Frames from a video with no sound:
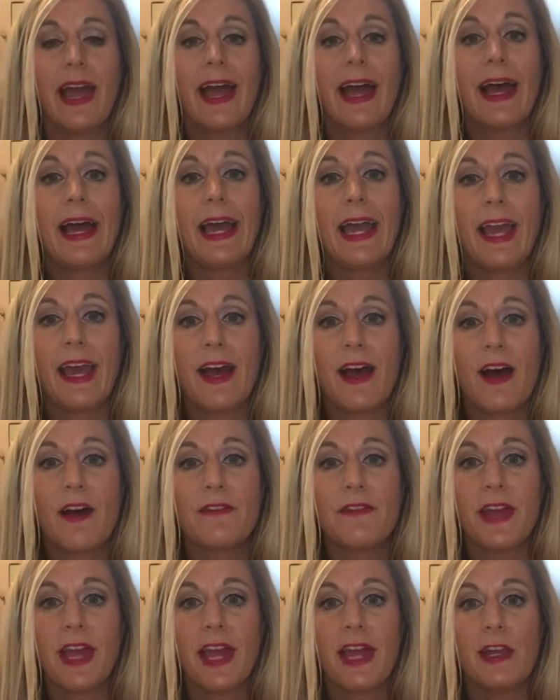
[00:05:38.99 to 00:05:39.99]
I
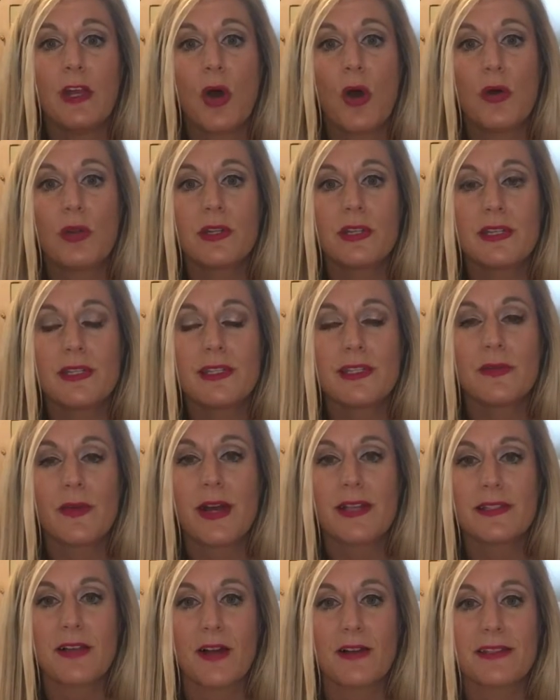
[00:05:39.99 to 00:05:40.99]
have an oldest who
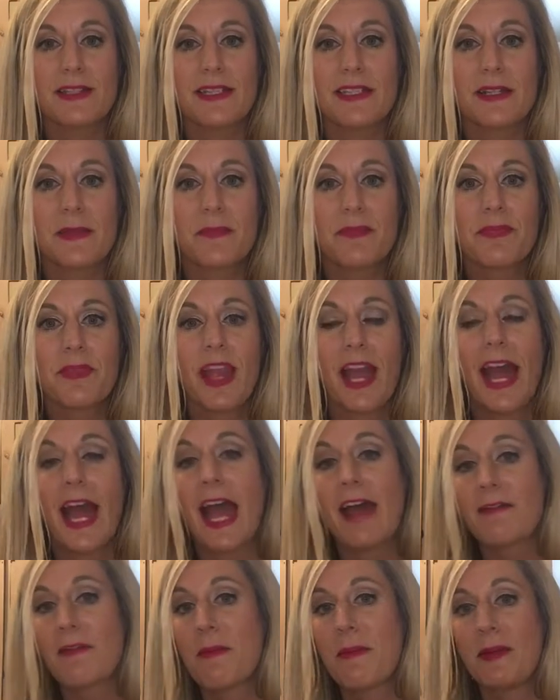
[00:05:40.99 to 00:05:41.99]
has autism. I
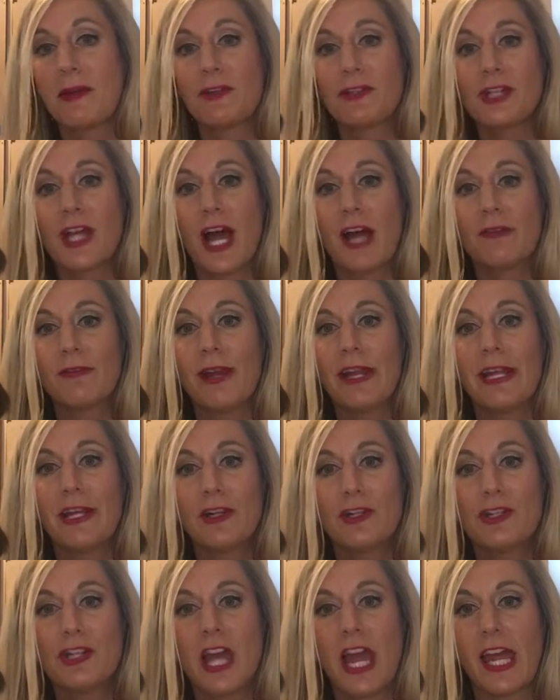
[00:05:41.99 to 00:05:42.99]
have a middle child right
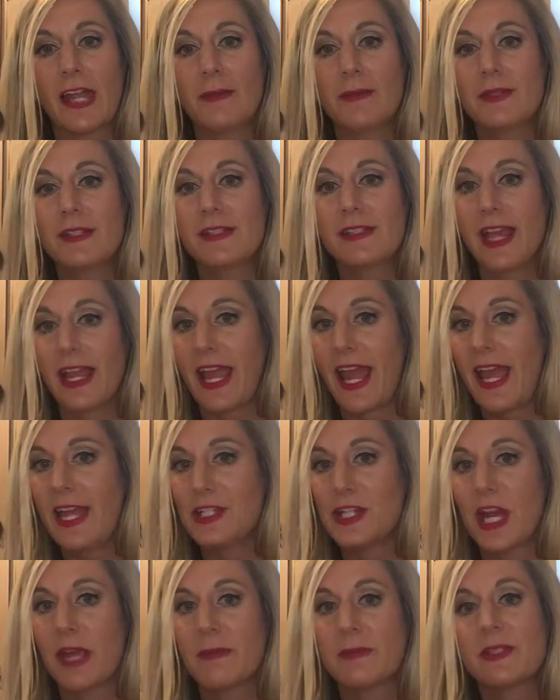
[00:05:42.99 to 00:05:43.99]
here, James. Say hey,
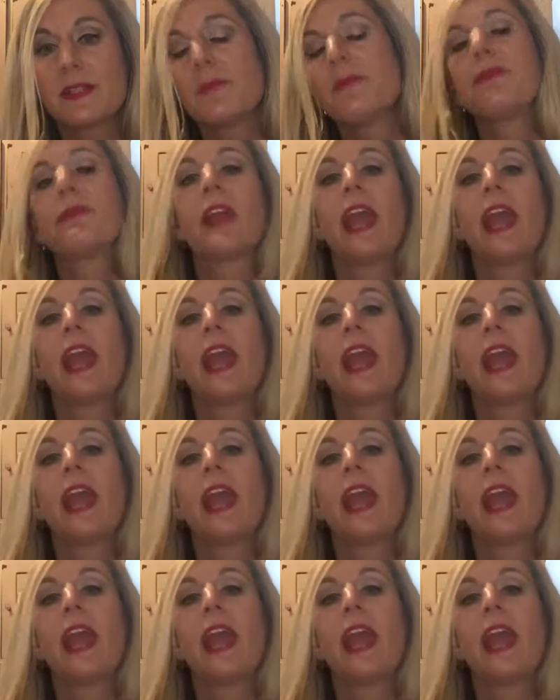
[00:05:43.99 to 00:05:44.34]
James.